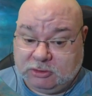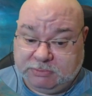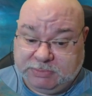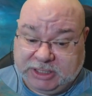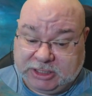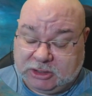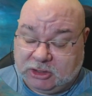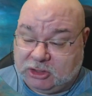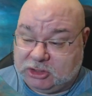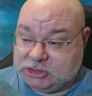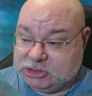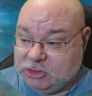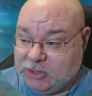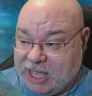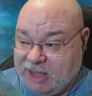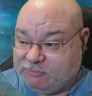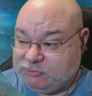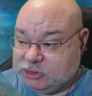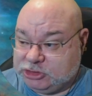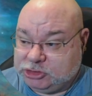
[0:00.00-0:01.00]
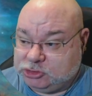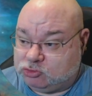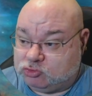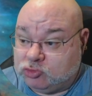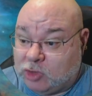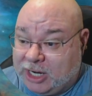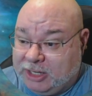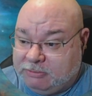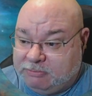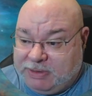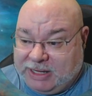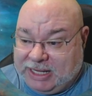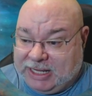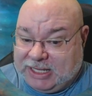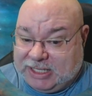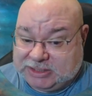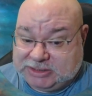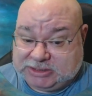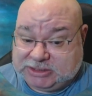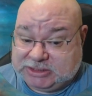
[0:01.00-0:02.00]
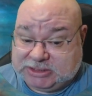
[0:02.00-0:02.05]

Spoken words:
because you have to just run past